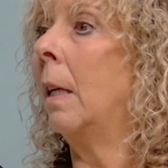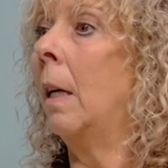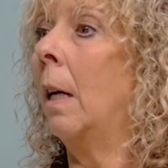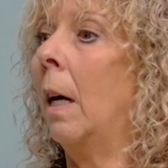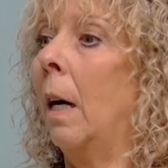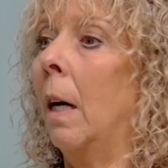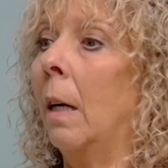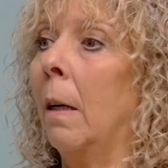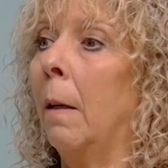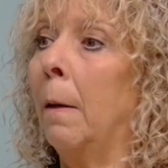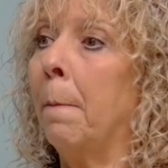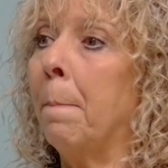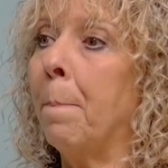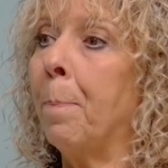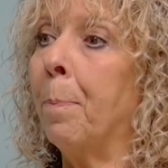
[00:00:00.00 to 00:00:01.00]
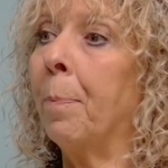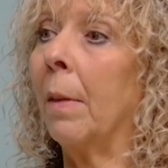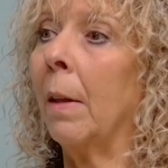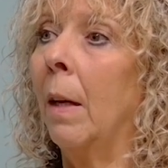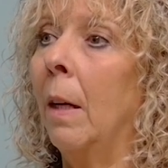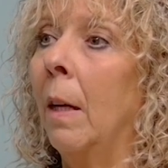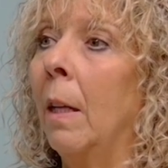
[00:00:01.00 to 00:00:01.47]
There
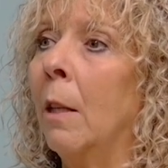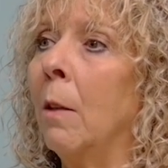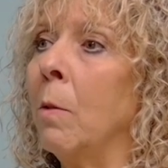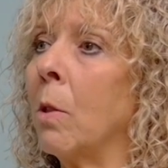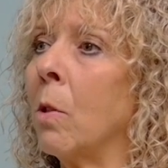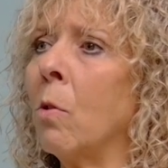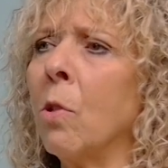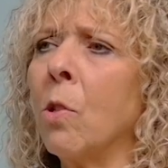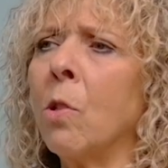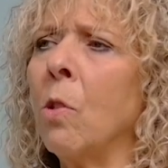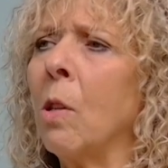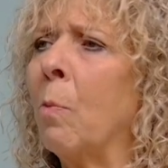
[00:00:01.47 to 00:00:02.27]
was also,